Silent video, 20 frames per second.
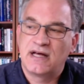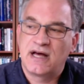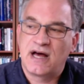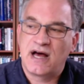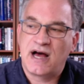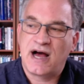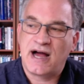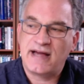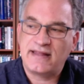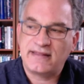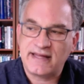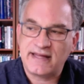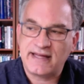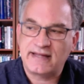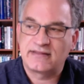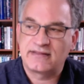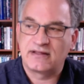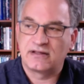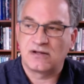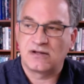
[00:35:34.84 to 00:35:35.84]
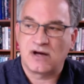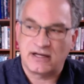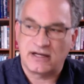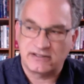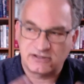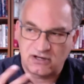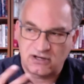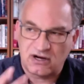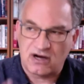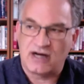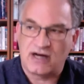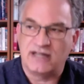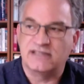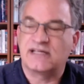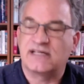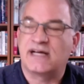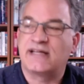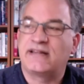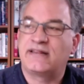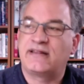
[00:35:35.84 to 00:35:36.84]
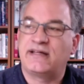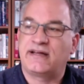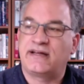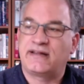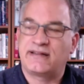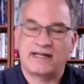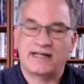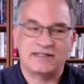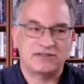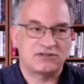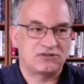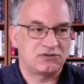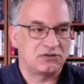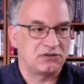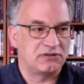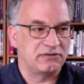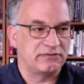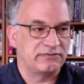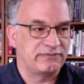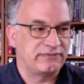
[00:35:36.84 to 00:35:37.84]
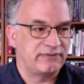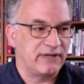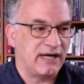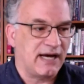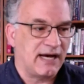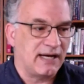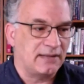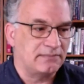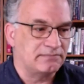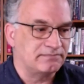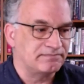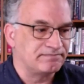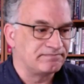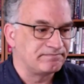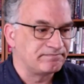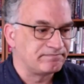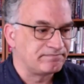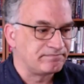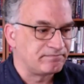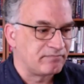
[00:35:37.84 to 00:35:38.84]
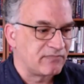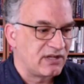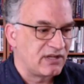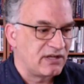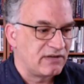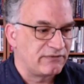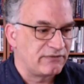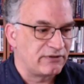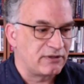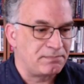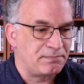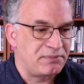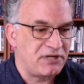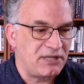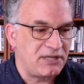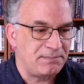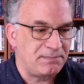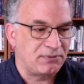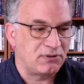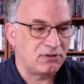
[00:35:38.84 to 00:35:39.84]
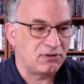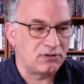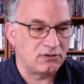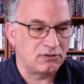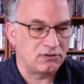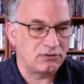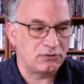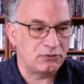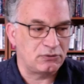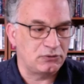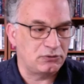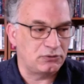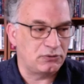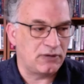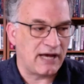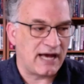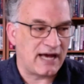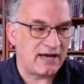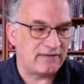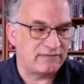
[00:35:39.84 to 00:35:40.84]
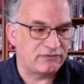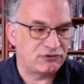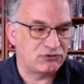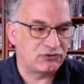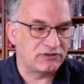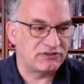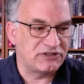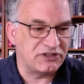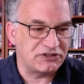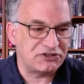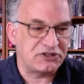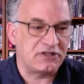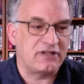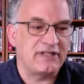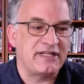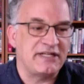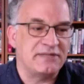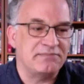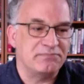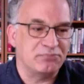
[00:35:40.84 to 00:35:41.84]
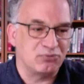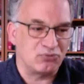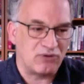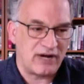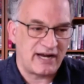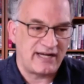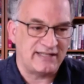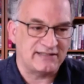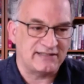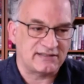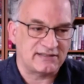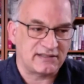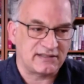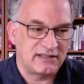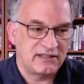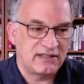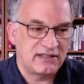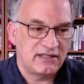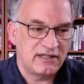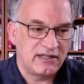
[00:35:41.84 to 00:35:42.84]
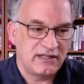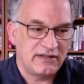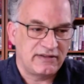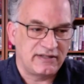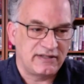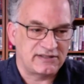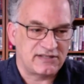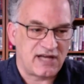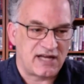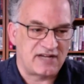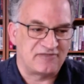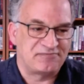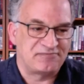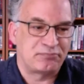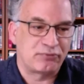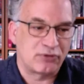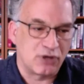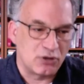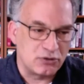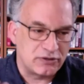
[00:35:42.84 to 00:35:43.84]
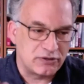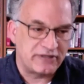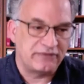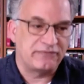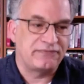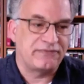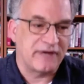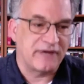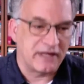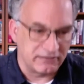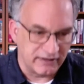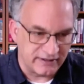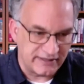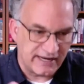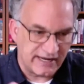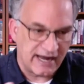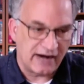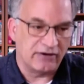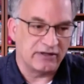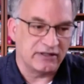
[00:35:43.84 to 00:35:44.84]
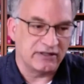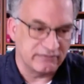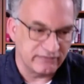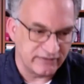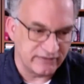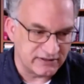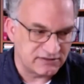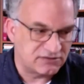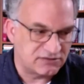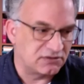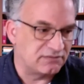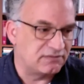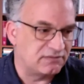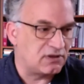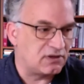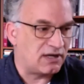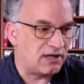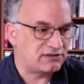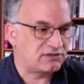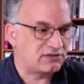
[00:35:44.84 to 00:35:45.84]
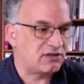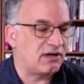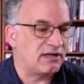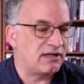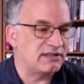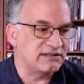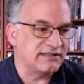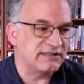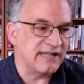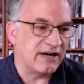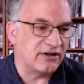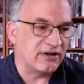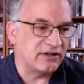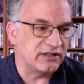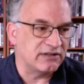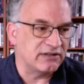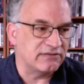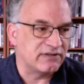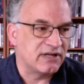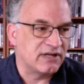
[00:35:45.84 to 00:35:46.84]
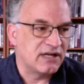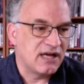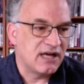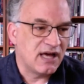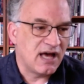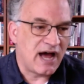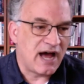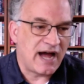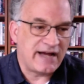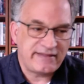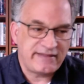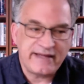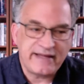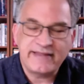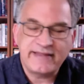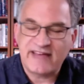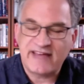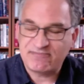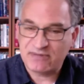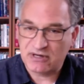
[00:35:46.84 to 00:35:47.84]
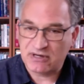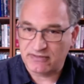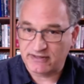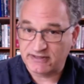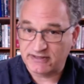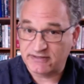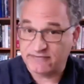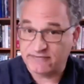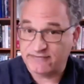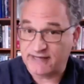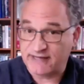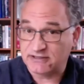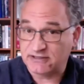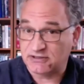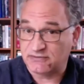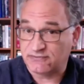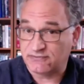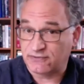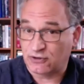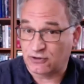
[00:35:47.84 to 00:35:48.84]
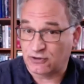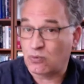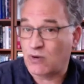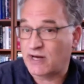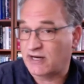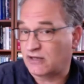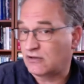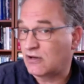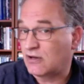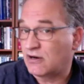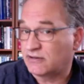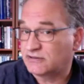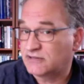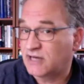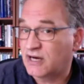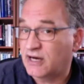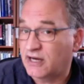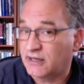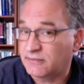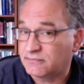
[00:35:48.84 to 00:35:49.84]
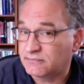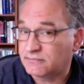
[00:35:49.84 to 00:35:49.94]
I think the lost cause, I think that sort of, um, for the people who have traditionally embraced this kind of pro-Confederate narrative, this sort of lost cause narrative, I think they've been on the defensive for quite a long time.